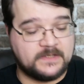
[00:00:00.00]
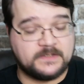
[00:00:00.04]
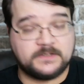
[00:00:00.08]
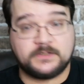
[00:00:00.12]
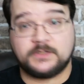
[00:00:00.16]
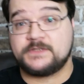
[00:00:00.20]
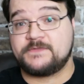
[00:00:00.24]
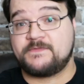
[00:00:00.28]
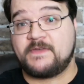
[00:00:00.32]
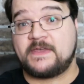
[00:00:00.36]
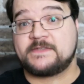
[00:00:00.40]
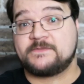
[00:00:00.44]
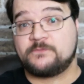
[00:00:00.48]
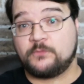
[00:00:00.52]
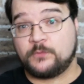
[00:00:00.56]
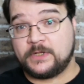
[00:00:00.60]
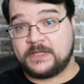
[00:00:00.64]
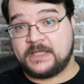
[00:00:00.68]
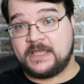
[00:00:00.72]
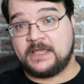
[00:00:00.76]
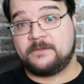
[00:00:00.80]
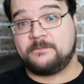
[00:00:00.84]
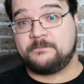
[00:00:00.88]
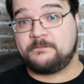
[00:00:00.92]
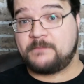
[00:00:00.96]
So let's fast forward
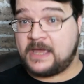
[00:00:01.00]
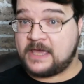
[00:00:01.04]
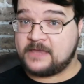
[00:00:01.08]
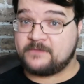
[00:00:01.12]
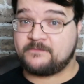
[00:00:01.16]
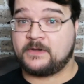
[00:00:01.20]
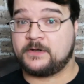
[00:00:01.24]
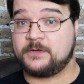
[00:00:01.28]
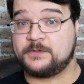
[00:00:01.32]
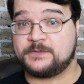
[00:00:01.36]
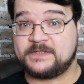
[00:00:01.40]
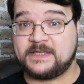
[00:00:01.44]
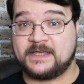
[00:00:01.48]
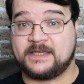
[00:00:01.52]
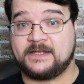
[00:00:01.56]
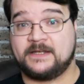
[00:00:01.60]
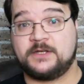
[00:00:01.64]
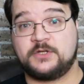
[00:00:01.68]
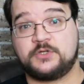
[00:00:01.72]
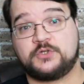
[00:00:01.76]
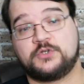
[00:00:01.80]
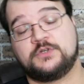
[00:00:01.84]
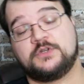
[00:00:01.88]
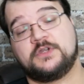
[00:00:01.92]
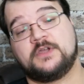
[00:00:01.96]
again. Pathfinder 2nd
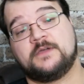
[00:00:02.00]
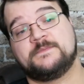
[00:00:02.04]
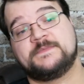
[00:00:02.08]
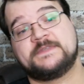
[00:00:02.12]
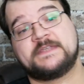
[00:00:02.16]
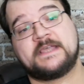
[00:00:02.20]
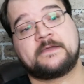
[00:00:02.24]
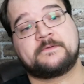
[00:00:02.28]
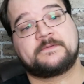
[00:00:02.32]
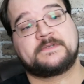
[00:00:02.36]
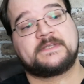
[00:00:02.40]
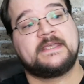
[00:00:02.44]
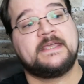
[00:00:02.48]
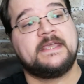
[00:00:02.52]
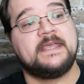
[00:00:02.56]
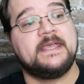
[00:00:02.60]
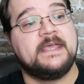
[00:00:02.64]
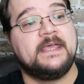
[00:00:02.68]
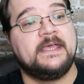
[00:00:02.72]
edition comes out.